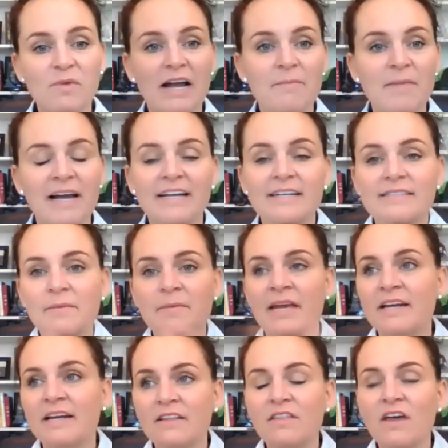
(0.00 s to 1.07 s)
recommend, because I
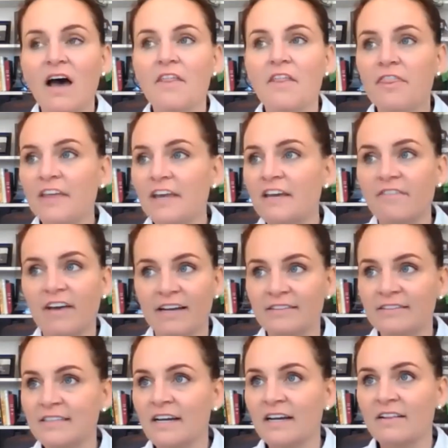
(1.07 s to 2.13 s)
mean, think of it,
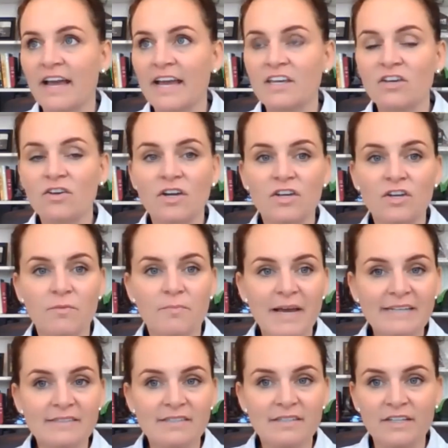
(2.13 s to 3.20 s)
like you're
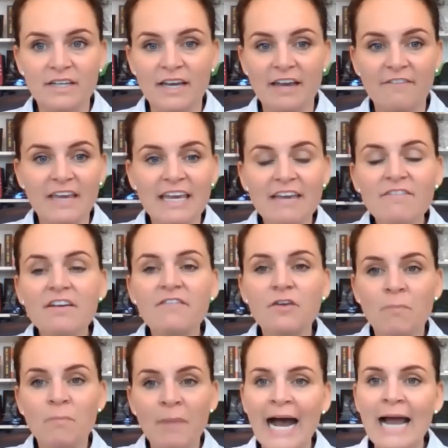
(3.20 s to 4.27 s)
basically, even if you
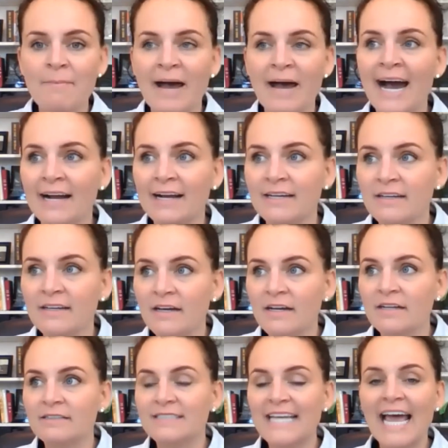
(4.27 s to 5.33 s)
buy back
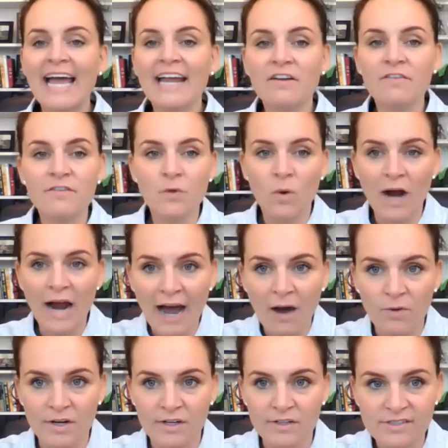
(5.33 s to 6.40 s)
10 of your
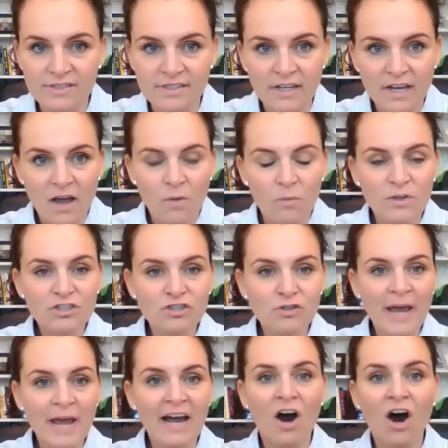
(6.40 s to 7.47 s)
hours, Would you
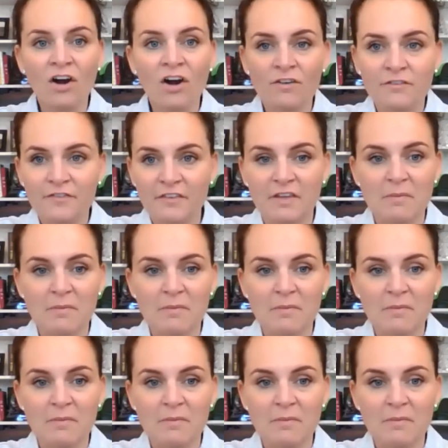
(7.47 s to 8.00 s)
pay $150